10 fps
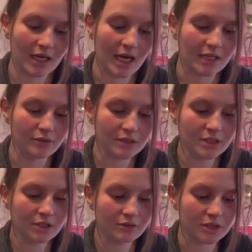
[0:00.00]
I used
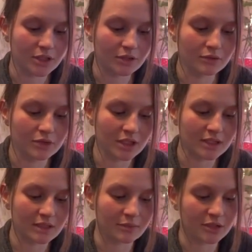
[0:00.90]
to do 2
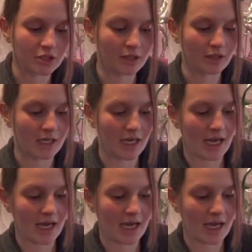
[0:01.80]
just to be sure that I